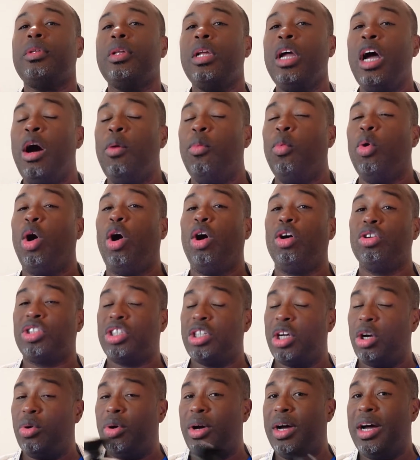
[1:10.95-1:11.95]
And we'll
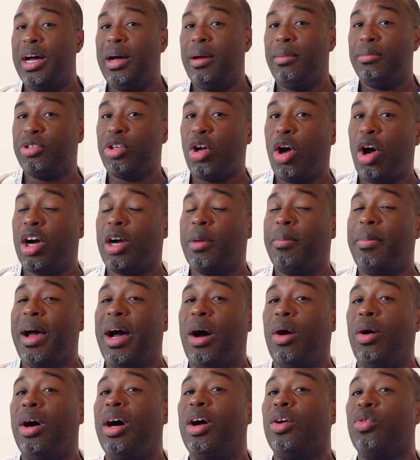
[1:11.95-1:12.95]
also um, talk
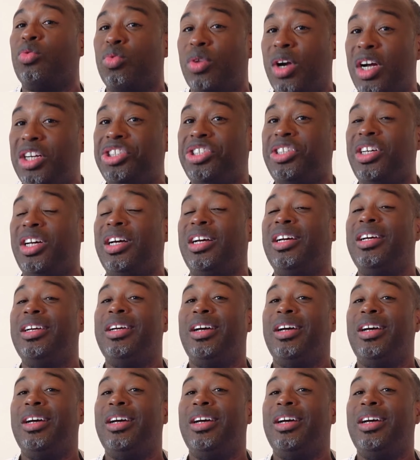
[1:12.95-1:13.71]
about uh, Russia